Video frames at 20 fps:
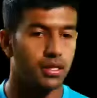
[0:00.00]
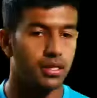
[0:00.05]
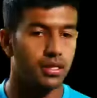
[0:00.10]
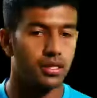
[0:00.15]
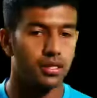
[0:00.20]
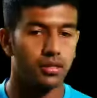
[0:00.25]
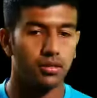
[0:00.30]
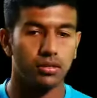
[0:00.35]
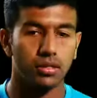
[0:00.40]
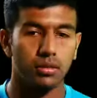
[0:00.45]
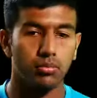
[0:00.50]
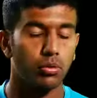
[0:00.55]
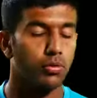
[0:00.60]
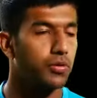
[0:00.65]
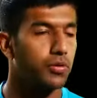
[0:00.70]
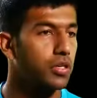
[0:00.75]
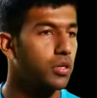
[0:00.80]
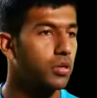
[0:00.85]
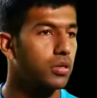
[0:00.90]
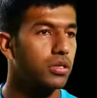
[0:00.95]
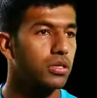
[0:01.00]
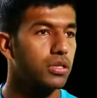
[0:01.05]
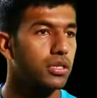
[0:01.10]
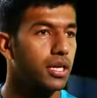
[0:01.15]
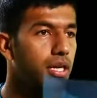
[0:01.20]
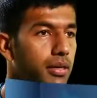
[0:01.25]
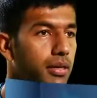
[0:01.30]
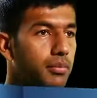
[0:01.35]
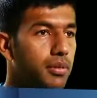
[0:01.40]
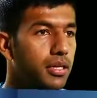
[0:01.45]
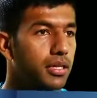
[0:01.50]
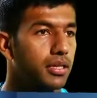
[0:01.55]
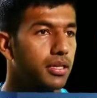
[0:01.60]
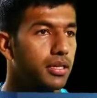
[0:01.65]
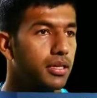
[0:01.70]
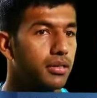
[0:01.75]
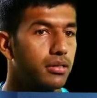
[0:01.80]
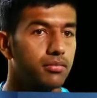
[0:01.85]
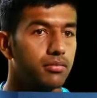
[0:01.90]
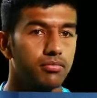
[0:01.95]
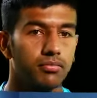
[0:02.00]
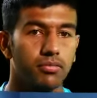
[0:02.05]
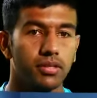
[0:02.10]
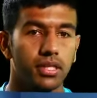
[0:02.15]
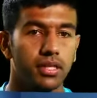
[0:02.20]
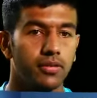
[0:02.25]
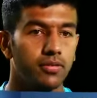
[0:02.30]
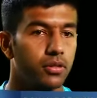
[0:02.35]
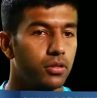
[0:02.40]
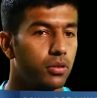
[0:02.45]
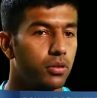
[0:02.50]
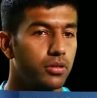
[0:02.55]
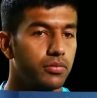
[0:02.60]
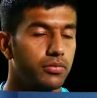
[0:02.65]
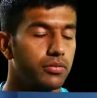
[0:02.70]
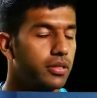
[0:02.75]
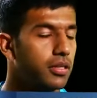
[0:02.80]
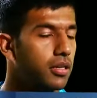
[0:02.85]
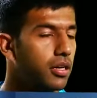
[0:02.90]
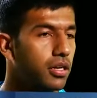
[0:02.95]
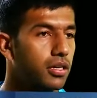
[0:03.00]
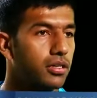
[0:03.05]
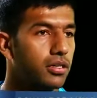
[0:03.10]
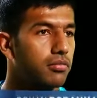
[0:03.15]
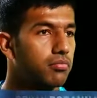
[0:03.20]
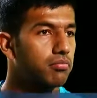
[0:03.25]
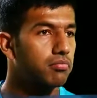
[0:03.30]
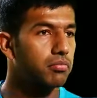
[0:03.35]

uh, you know, they're moving all the time, and they're even though if they're not